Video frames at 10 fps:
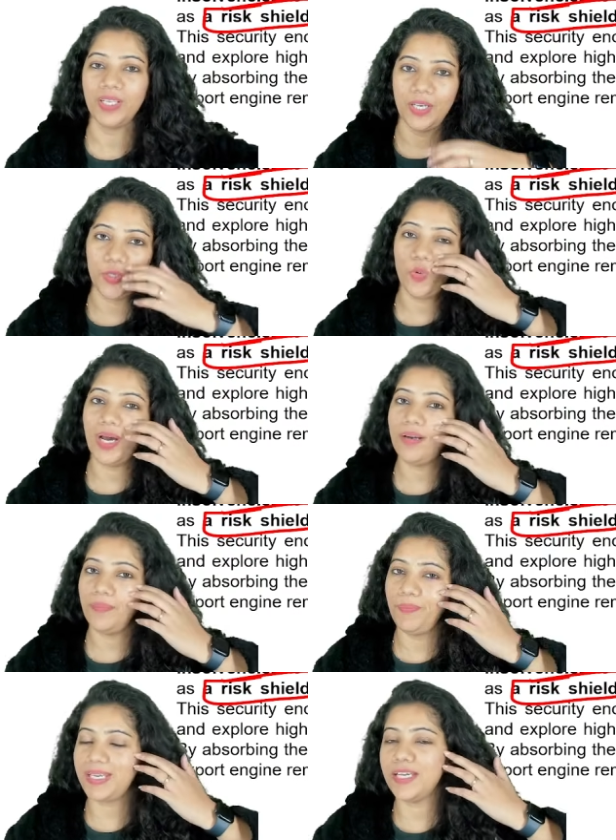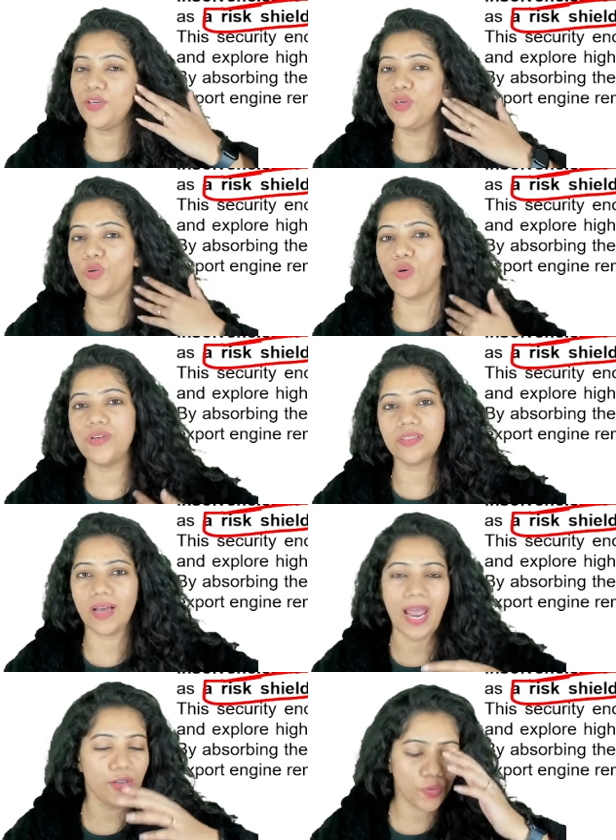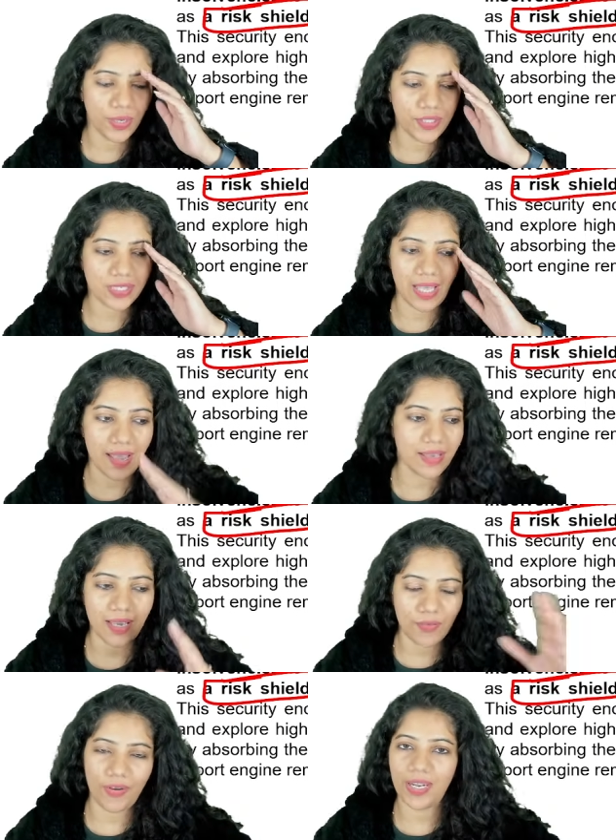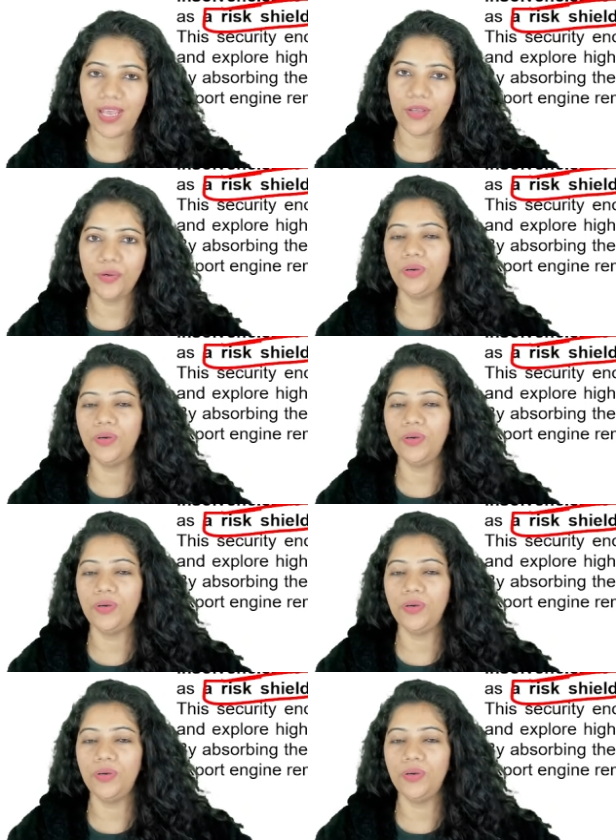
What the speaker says: You are making your notes and you are just thinking very